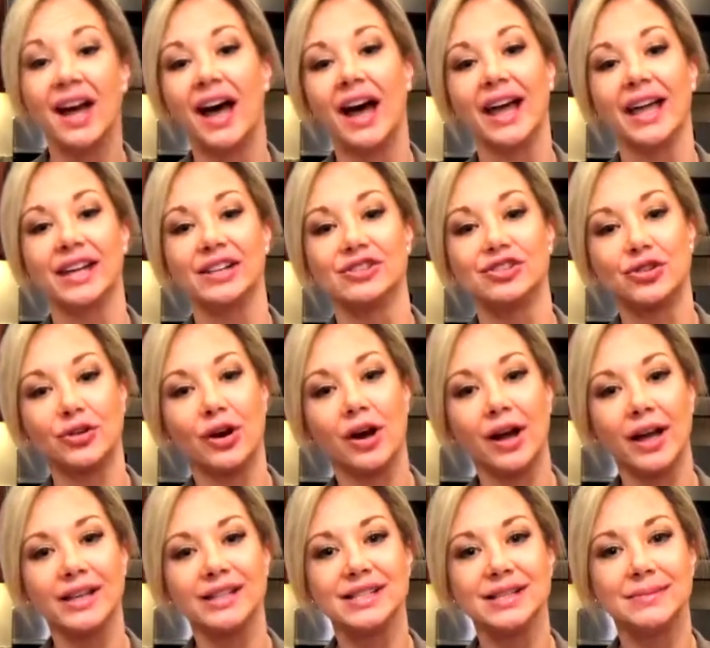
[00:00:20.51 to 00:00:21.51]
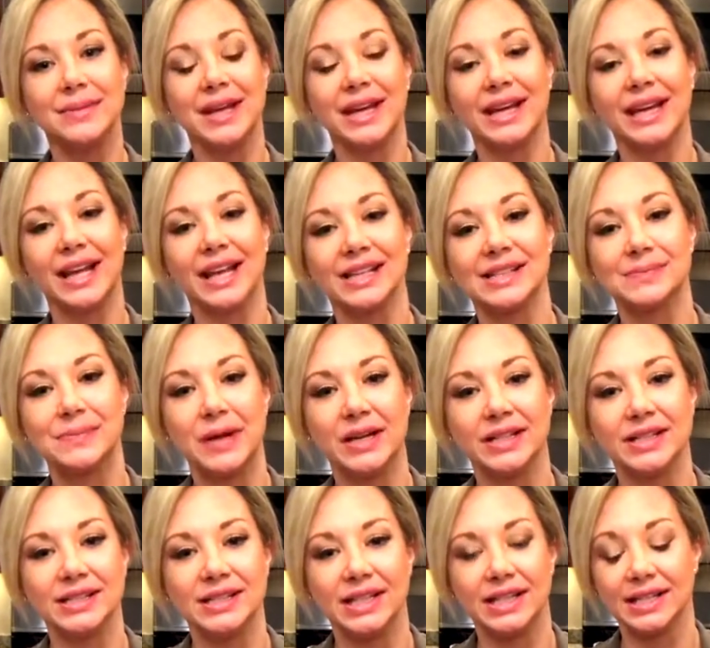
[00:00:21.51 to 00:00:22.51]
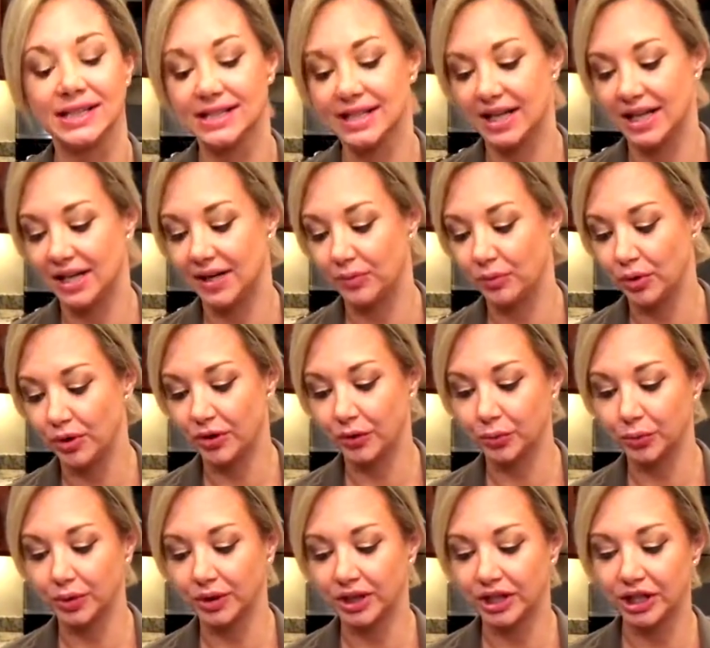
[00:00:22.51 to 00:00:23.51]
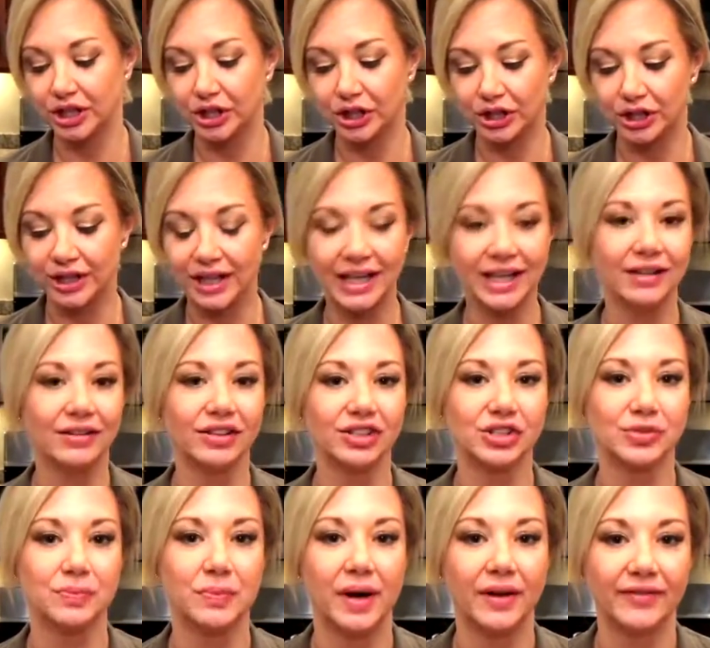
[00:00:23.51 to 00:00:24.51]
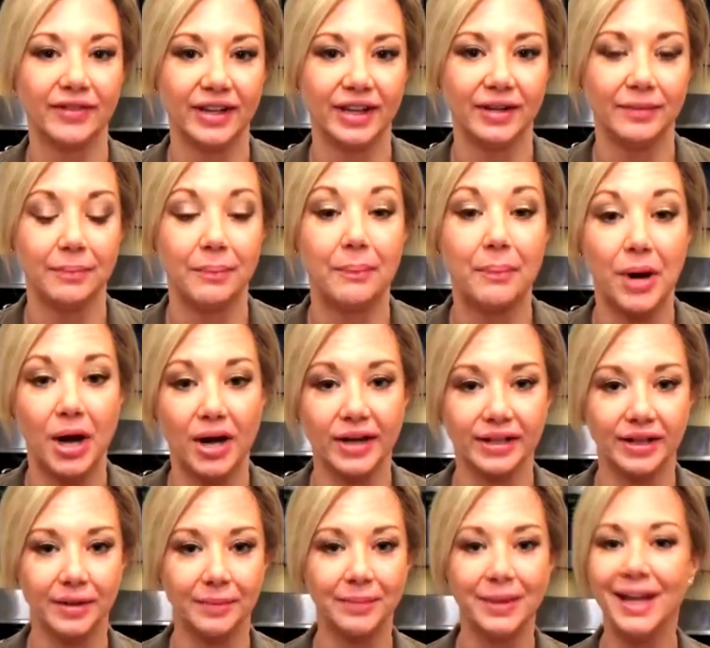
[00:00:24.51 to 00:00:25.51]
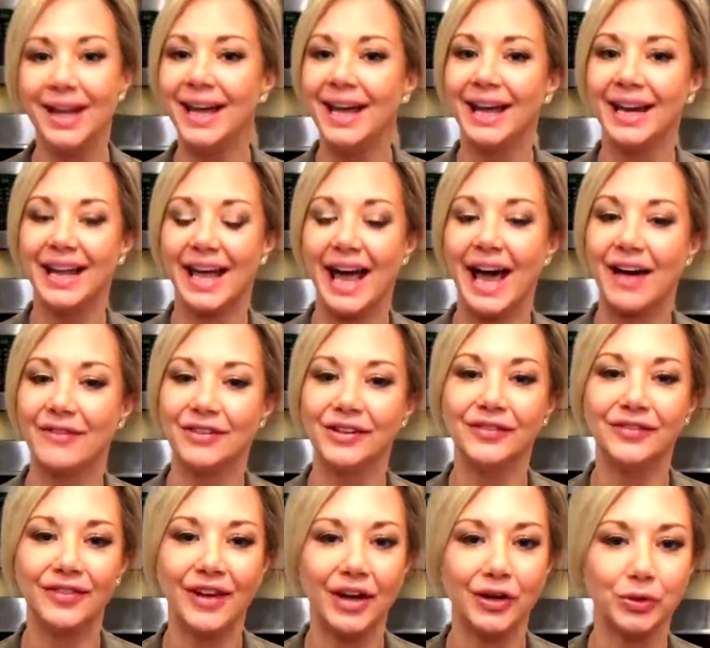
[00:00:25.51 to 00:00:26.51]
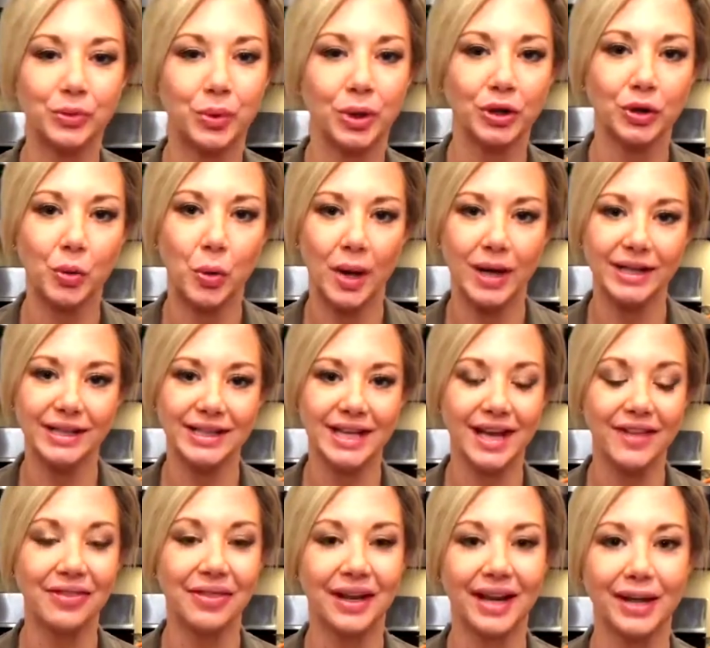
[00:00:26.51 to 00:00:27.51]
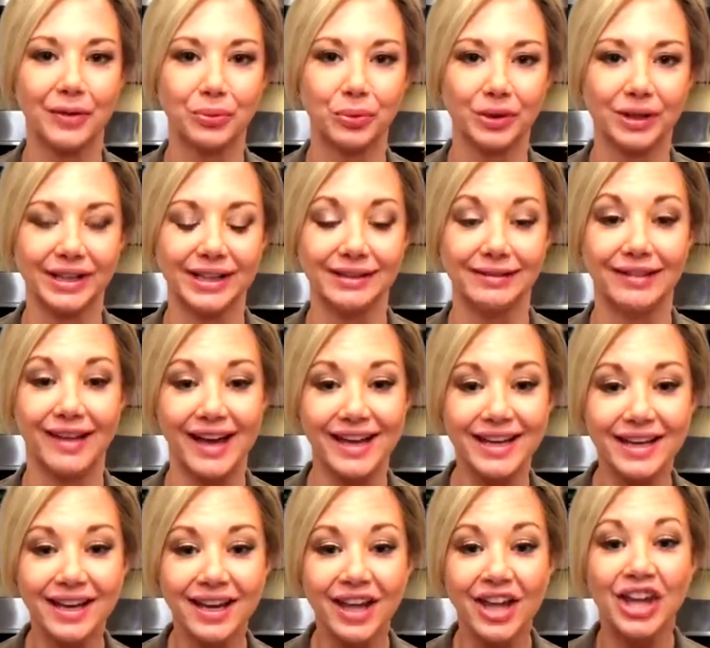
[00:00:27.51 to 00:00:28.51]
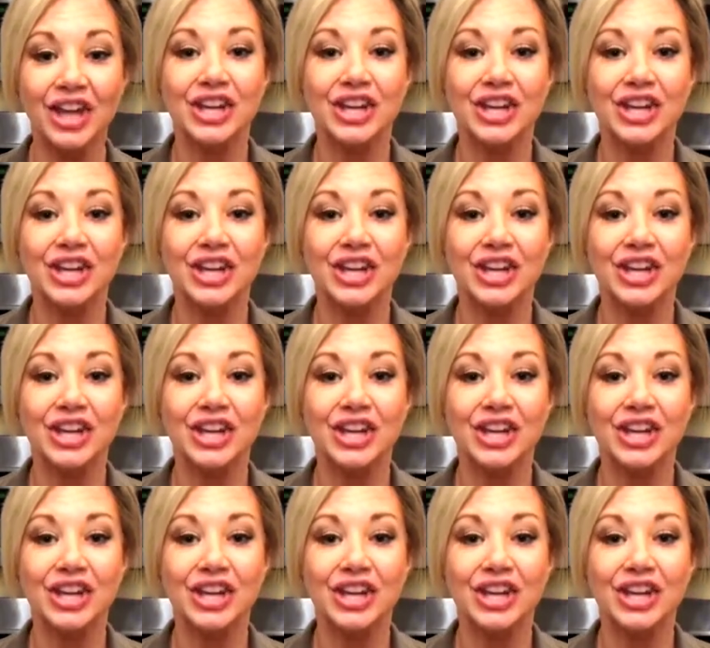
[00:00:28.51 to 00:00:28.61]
I had tried to make an Eggs Benedict with a really good English muffin bottom, and I haven't found one quite yet that I really like.